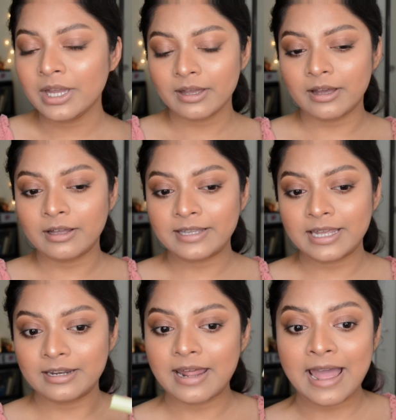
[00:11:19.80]
that
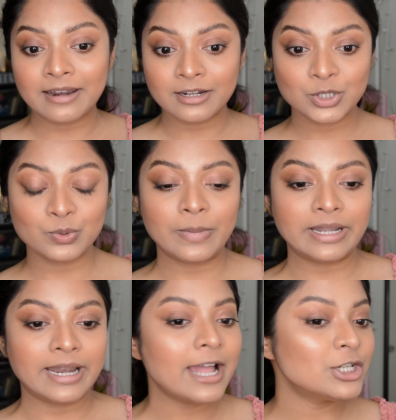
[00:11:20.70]
it added to my
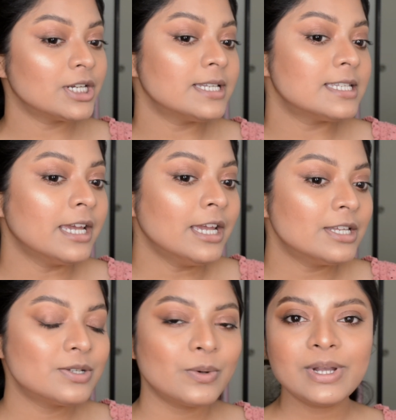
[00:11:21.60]
lashes.
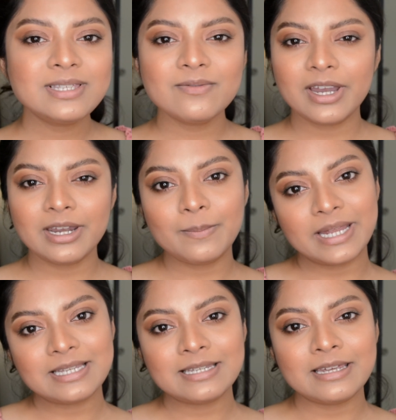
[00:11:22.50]
So it's a very
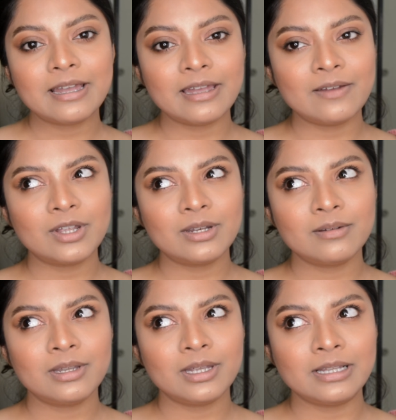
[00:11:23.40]
basic,
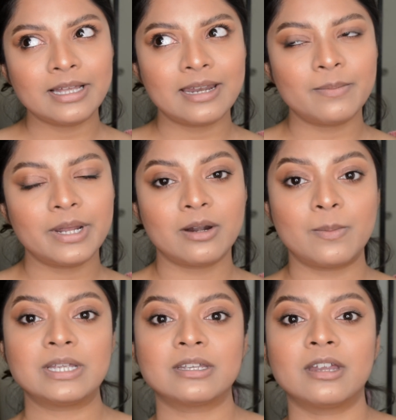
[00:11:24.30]
even it'll get better
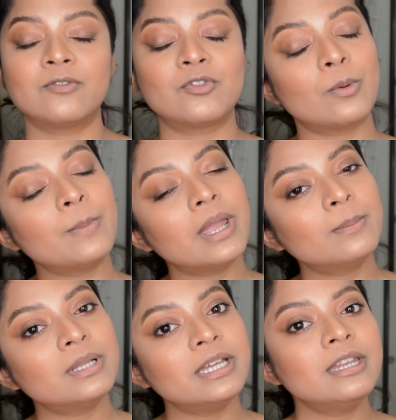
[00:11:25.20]
mascara from
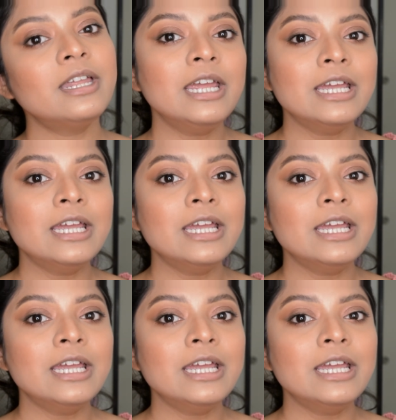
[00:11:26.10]
Maybelline.